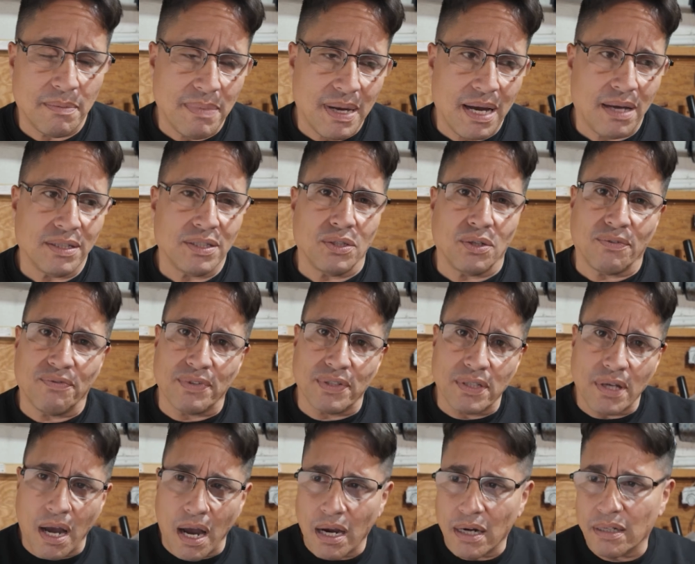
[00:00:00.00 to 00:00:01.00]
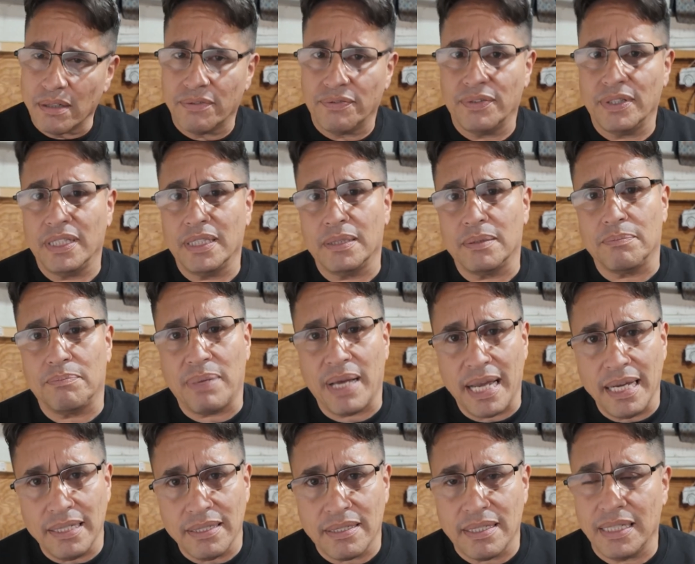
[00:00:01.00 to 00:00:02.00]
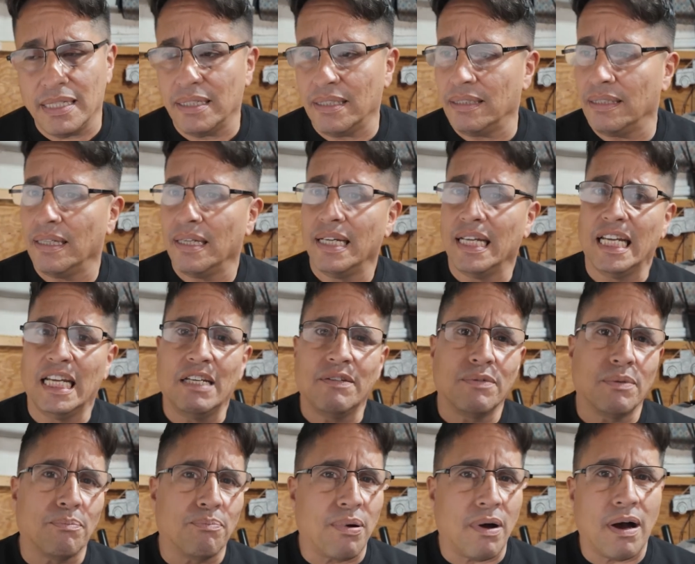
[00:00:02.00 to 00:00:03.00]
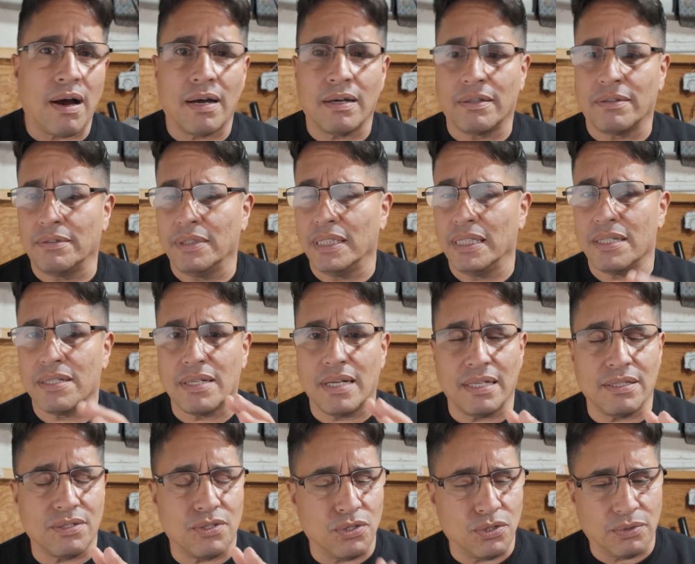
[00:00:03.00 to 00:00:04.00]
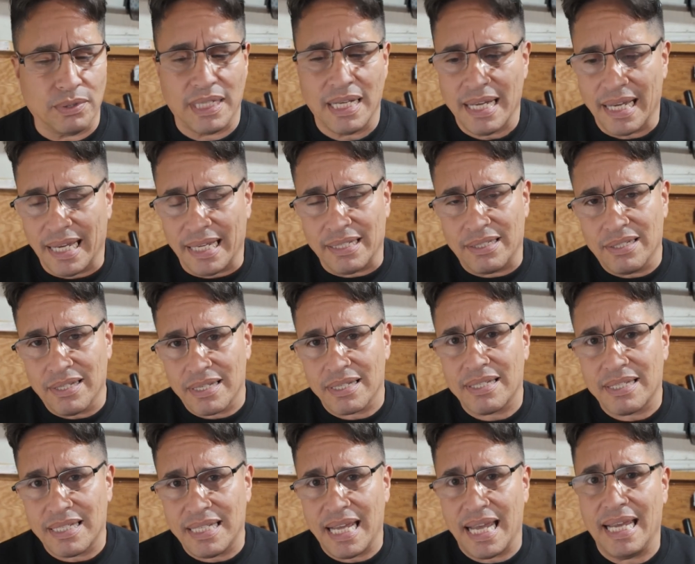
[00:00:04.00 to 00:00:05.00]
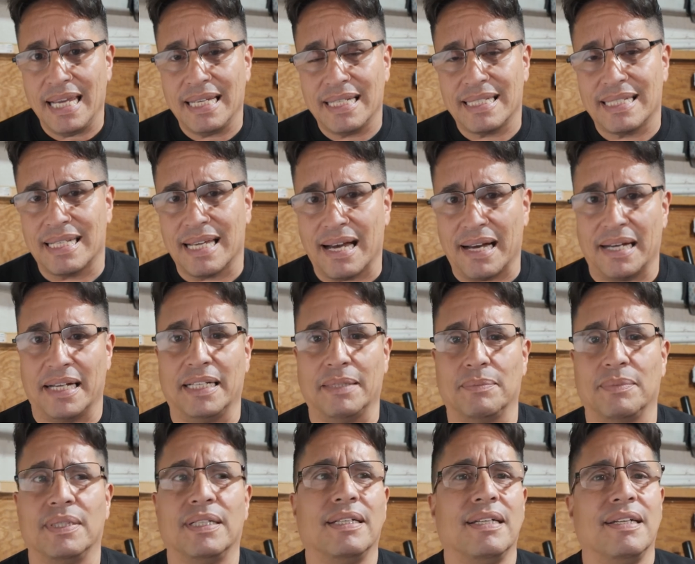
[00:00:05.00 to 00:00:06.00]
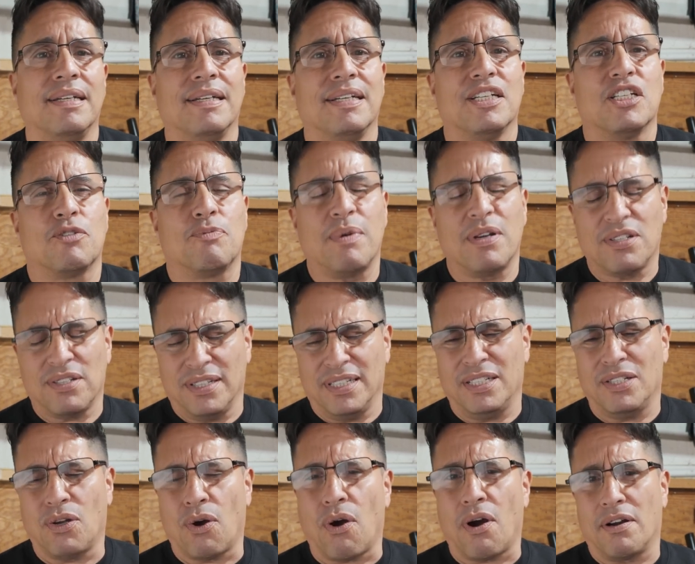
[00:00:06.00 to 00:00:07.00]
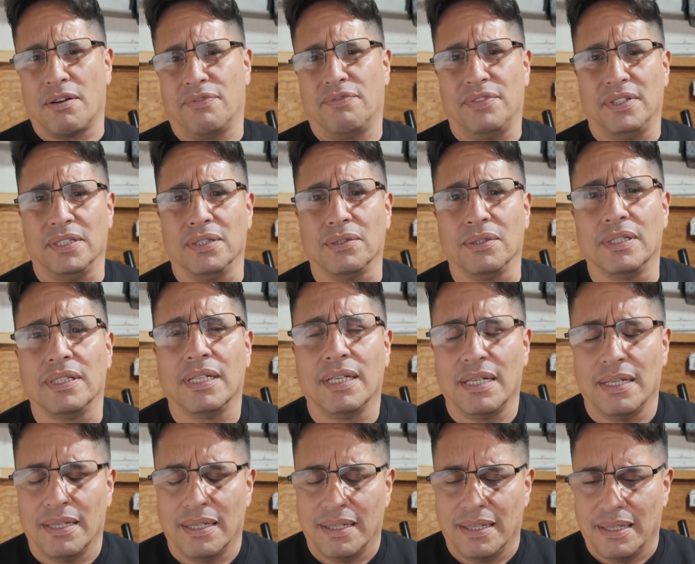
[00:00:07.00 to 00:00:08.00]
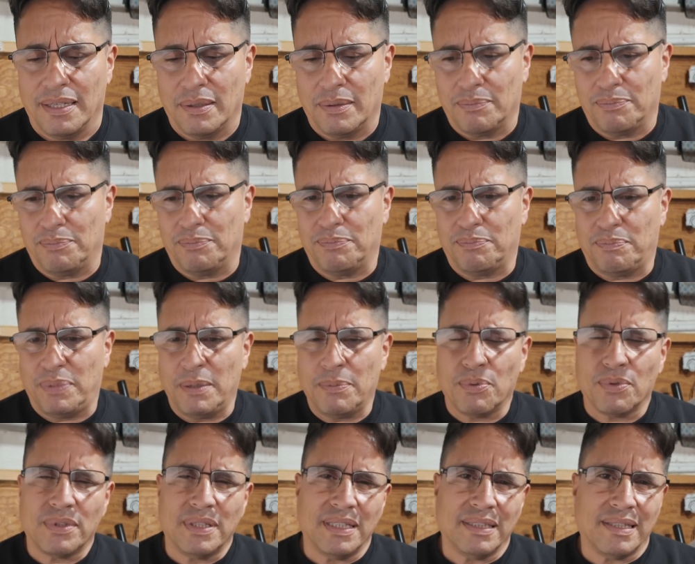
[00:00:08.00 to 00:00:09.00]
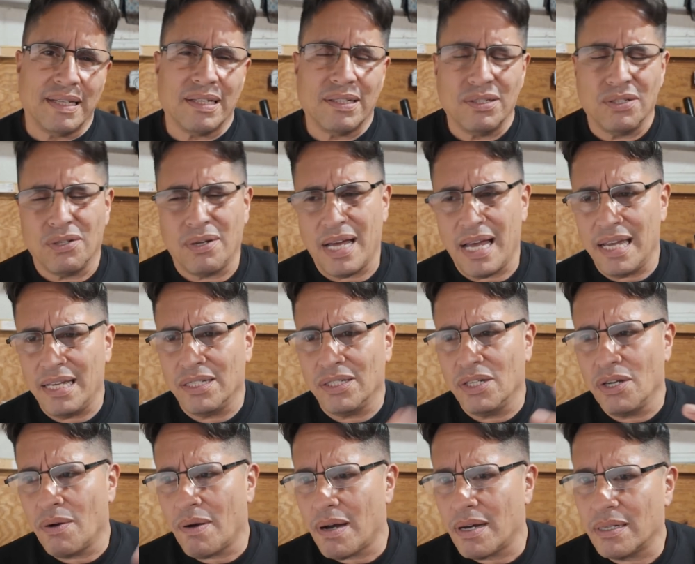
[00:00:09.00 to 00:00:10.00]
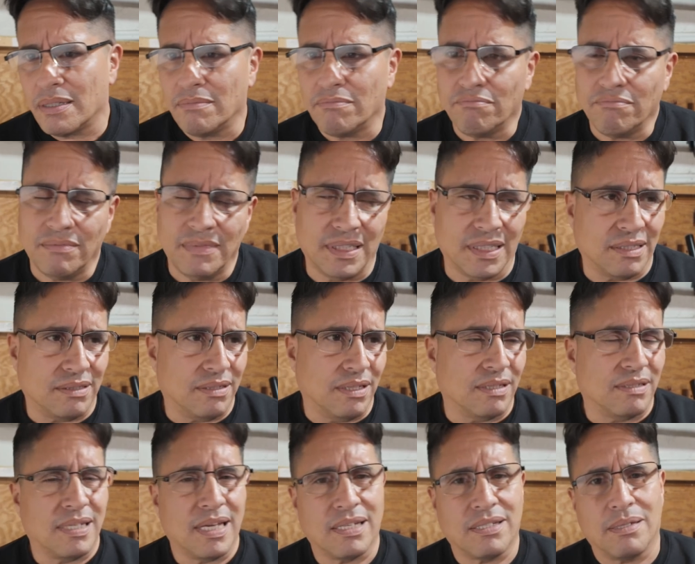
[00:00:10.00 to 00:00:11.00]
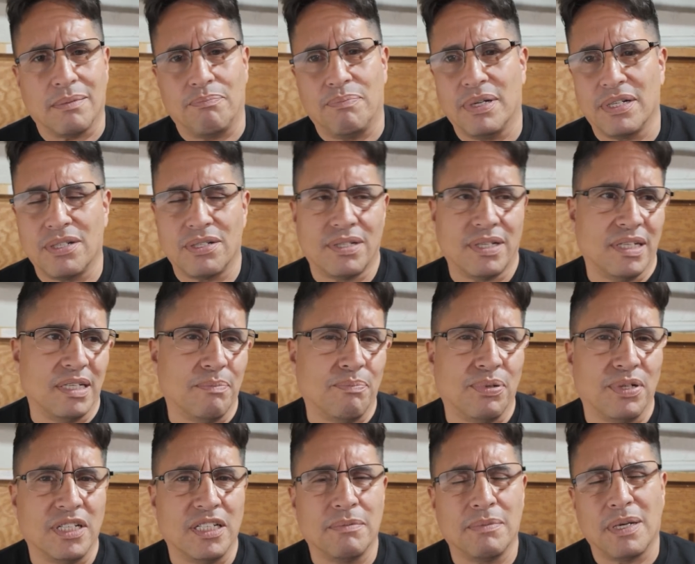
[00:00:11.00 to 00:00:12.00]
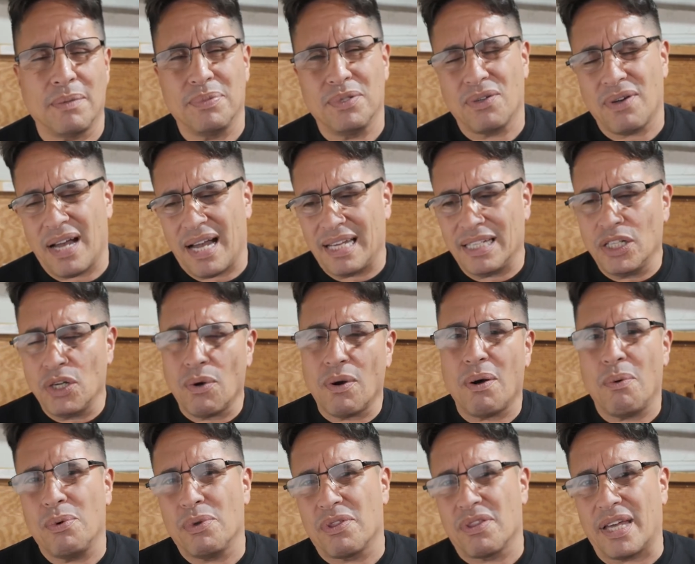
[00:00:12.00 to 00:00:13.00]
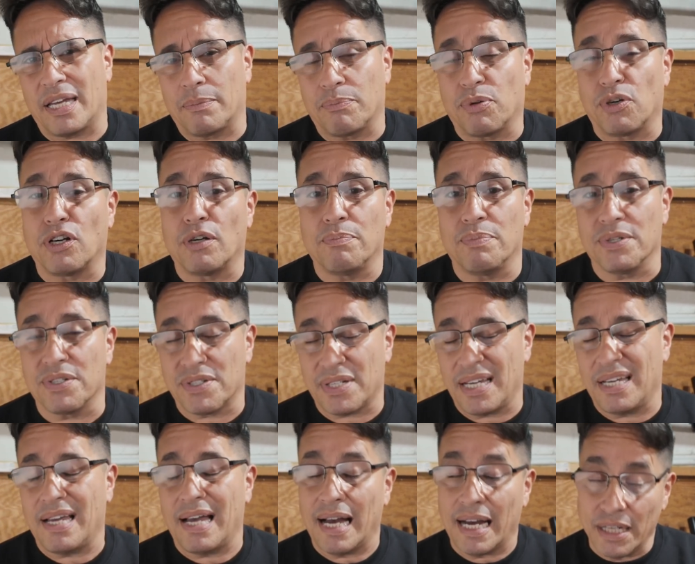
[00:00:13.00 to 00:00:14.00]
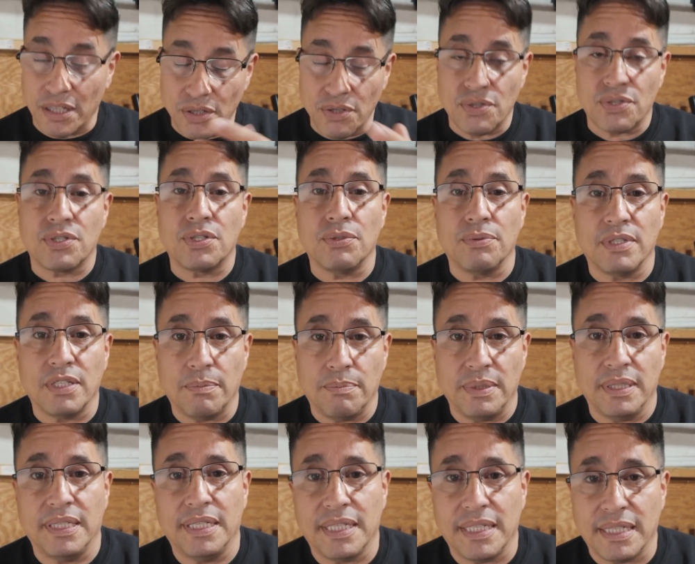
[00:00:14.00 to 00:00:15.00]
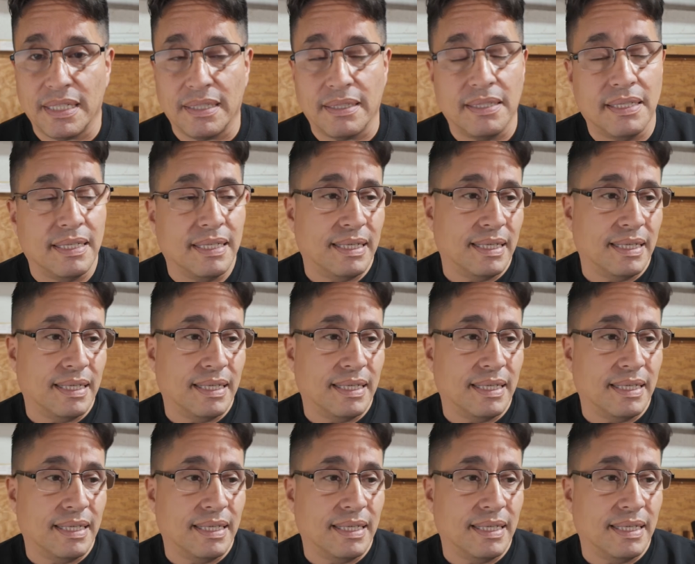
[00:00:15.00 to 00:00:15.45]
about photography and painting, even pottery and jewelry. It does take time, especially in the art field. People think that hey, you go out and you take some pictures and you put them up. I go out with like purpose. I used to in the beginning